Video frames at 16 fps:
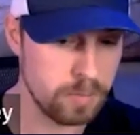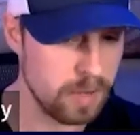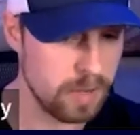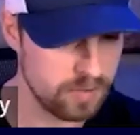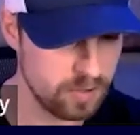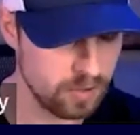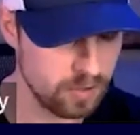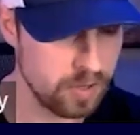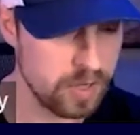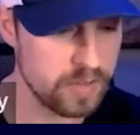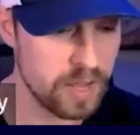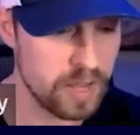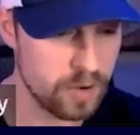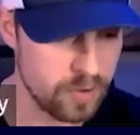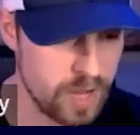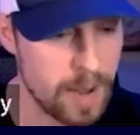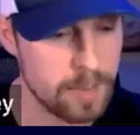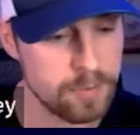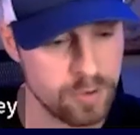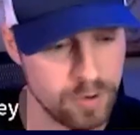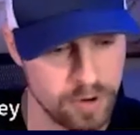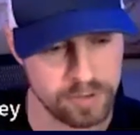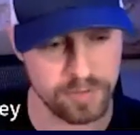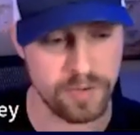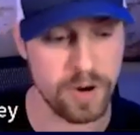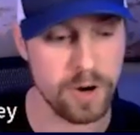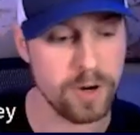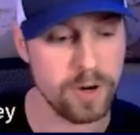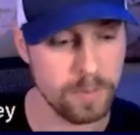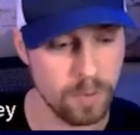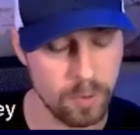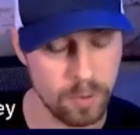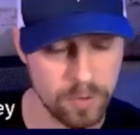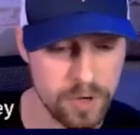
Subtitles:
basically, and that'll capture it as a variable.